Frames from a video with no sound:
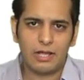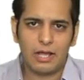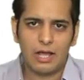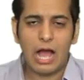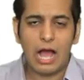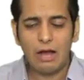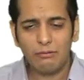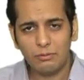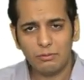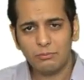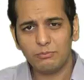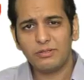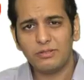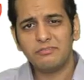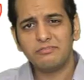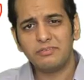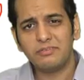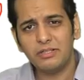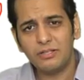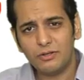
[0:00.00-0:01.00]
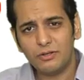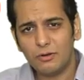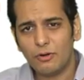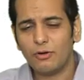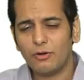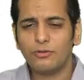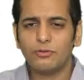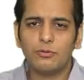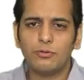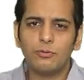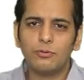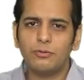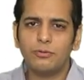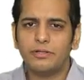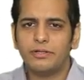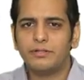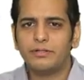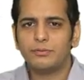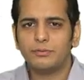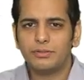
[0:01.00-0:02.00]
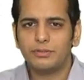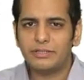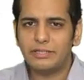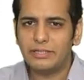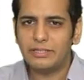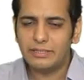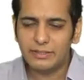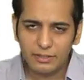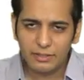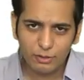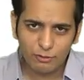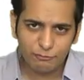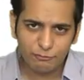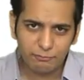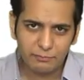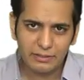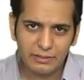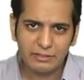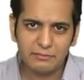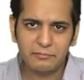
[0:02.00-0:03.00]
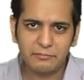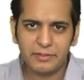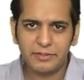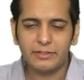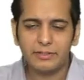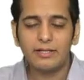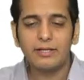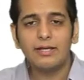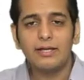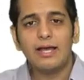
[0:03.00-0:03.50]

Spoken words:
However, we will not go into the detail of bailment